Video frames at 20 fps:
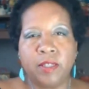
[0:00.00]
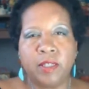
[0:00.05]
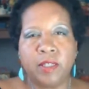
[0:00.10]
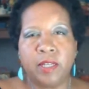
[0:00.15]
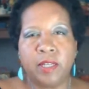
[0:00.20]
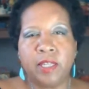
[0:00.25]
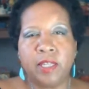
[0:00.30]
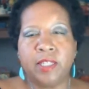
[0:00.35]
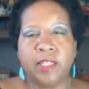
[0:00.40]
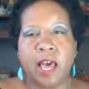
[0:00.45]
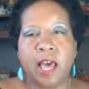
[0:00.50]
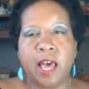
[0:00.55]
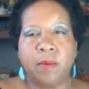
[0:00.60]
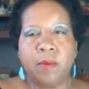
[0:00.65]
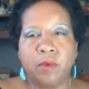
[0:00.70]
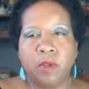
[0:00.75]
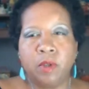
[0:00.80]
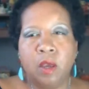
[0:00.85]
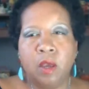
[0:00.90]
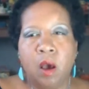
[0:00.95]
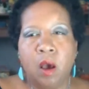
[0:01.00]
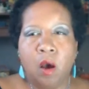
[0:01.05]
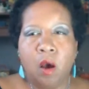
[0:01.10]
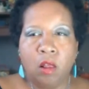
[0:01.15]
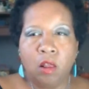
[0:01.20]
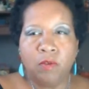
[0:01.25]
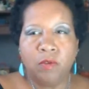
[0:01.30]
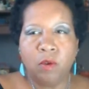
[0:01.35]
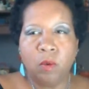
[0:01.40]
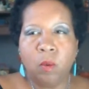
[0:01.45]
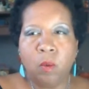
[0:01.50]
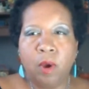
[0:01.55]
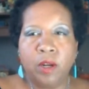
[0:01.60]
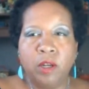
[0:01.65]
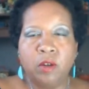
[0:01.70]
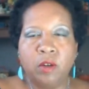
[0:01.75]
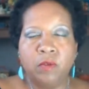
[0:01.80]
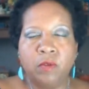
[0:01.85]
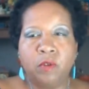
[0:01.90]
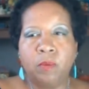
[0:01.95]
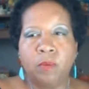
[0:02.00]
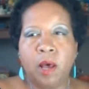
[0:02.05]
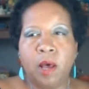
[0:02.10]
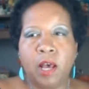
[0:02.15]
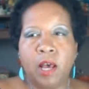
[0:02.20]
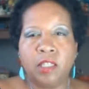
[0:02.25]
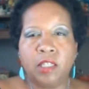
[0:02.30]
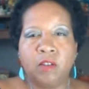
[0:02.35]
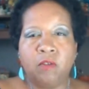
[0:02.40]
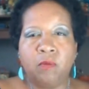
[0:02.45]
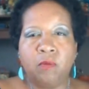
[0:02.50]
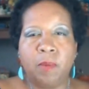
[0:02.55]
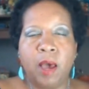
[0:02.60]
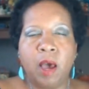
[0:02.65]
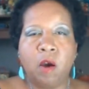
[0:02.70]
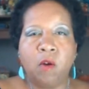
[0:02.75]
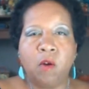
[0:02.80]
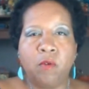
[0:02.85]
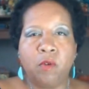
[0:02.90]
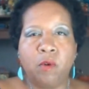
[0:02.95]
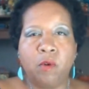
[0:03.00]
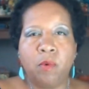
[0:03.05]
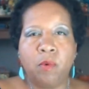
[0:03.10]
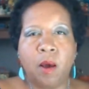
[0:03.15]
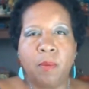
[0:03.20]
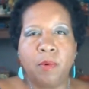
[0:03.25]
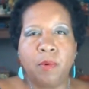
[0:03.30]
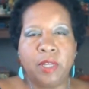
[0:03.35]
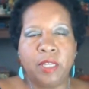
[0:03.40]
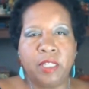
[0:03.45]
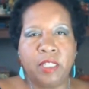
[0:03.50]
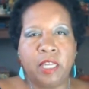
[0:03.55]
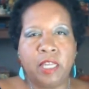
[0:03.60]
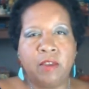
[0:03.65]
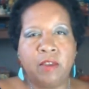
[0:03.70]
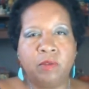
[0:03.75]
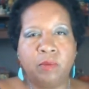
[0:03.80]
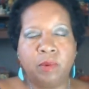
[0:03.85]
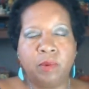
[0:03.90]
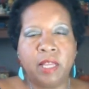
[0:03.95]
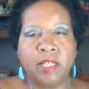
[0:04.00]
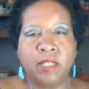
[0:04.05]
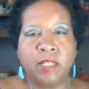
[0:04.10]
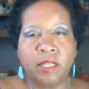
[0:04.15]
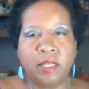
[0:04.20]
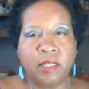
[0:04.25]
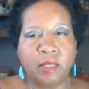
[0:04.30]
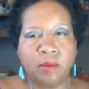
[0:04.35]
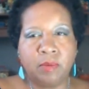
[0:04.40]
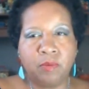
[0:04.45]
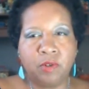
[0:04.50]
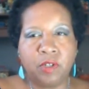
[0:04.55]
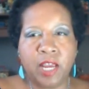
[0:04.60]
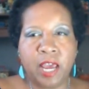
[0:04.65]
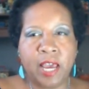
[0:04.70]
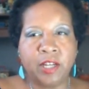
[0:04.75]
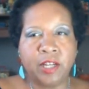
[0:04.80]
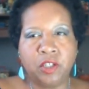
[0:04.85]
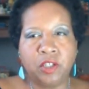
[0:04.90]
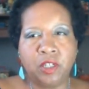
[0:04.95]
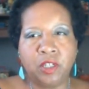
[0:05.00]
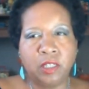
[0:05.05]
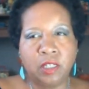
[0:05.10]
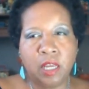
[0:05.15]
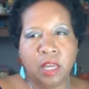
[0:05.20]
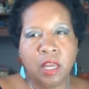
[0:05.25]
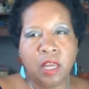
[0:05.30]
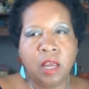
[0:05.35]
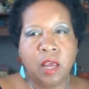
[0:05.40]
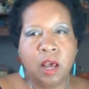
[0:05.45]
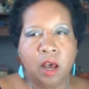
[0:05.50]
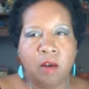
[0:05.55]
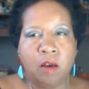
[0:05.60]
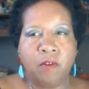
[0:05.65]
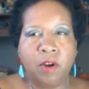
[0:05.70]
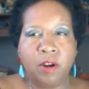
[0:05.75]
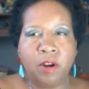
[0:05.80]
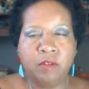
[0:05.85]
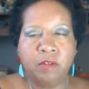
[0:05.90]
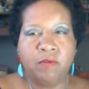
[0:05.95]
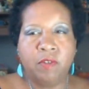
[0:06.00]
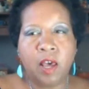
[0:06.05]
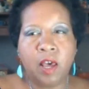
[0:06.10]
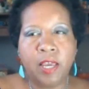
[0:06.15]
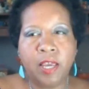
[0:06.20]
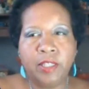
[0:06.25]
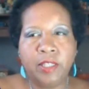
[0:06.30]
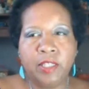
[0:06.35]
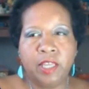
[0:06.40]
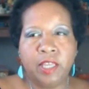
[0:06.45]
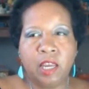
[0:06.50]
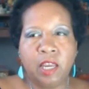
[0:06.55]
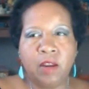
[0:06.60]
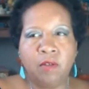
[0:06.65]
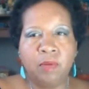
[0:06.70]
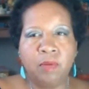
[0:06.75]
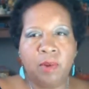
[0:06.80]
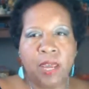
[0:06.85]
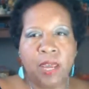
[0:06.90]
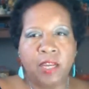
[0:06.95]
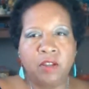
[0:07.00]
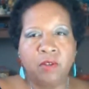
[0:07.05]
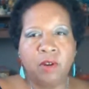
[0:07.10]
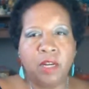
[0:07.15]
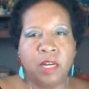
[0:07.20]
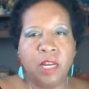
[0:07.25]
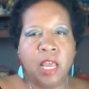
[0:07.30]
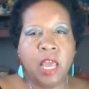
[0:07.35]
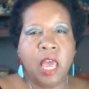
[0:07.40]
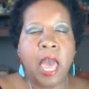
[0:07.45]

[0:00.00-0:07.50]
and accept all of the wonderful, positive, powerful properties, gifts, blessings, and protections of our divine, sacred patron,